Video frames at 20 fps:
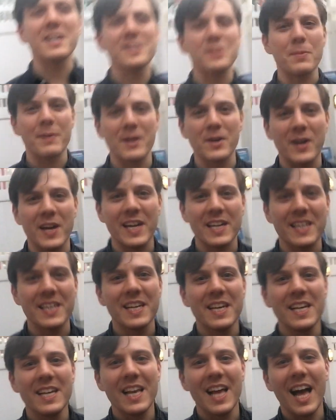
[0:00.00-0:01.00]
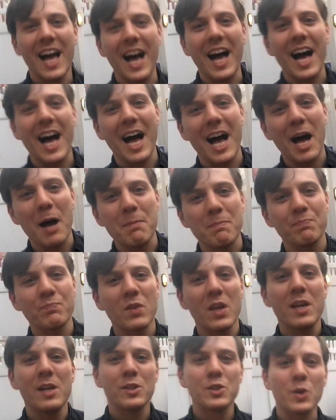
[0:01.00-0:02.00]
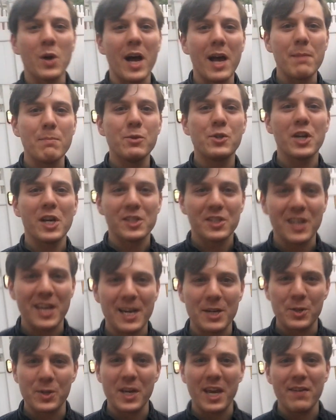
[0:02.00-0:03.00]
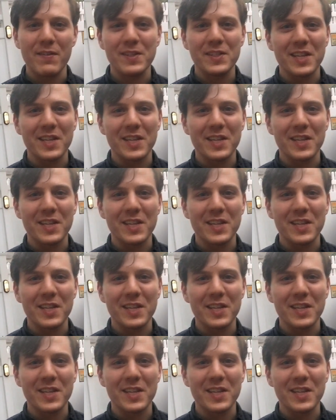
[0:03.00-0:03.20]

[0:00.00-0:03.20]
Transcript: think this will be great. So I'm Justin Andrew Davis,